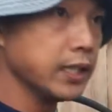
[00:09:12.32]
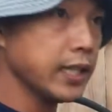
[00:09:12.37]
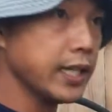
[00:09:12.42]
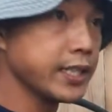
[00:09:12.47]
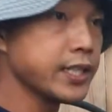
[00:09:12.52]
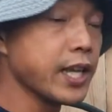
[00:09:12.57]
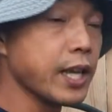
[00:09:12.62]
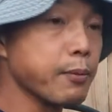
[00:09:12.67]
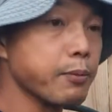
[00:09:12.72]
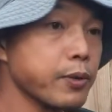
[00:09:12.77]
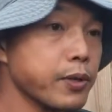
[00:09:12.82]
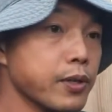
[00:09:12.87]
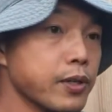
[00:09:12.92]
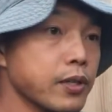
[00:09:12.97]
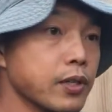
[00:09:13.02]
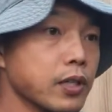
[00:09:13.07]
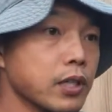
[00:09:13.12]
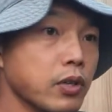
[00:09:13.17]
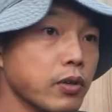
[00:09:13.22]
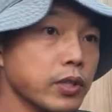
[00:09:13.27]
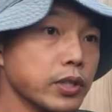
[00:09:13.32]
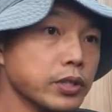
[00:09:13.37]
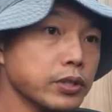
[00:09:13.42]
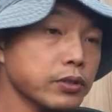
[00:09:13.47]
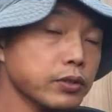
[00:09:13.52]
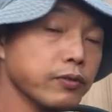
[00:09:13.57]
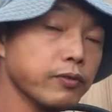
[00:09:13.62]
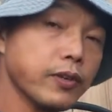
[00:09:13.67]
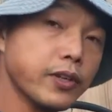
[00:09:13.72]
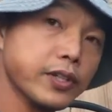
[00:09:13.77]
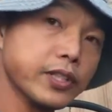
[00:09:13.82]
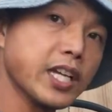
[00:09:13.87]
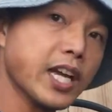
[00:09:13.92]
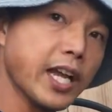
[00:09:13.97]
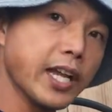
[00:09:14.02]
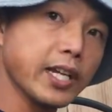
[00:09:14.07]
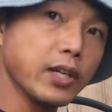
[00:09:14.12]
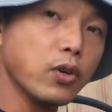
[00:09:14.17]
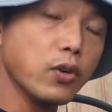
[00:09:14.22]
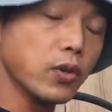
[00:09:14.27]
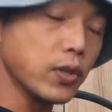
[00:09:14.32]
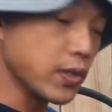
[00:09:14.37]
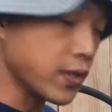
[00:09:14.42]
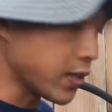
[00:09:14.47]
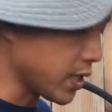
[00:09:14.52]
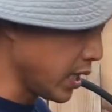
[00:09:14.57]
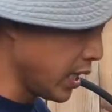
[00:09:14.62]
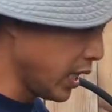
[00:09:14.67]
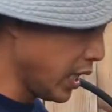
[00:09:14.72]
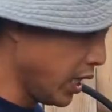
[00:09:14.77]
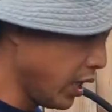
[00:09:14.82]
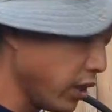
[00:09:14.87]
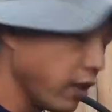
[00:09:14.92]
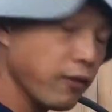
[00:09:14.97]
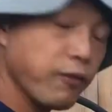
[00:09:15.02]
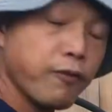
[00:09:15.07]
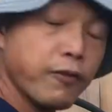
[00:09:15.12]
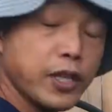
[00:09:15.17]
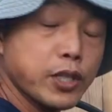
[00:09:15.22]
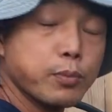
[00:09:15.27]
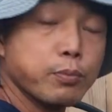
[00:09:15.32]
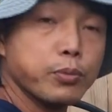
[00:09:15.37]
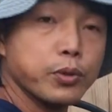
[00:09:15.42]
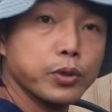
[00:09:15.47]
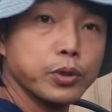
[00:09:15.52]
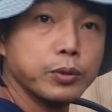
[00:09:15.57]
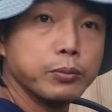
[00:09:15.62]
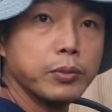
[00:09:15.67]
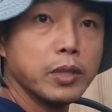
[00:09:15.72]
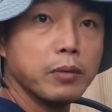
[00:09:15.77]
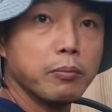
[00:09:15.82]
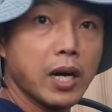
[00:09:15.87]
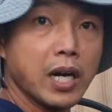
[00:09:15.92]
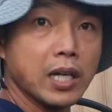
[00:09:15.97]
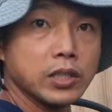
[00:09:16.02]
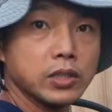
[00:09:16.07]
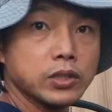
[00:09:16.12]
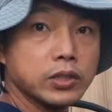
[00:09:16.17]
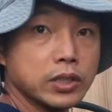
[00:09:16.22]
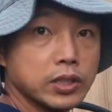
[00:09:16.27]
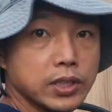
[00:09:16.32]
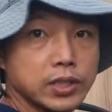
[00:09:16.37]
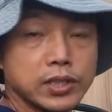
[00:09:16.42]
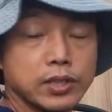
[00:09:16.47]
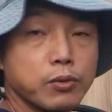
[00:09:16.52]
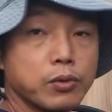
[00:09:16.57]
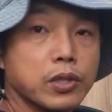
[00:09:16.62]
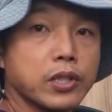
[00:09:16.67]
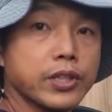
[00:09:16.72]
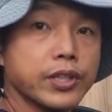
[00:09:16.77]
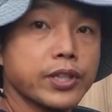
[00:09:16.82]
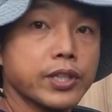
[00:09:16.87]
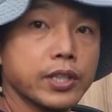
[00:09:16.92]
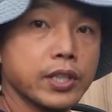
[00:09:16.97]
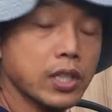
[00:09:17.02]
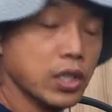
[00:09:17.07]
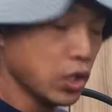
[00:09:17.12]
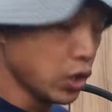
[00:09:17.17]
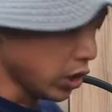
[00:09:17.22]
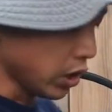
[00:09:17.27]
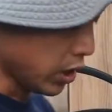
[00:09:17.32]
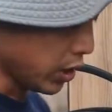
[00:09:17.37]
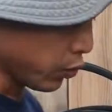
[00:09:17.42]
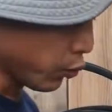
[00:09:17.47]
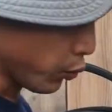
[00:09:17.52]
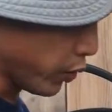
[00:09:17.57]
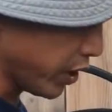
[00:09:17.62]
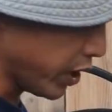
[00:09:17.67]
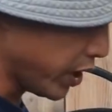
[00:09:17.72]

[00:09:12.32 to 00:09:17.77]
landscaper going to very tight corners, the fixed broom model doesn't work, because we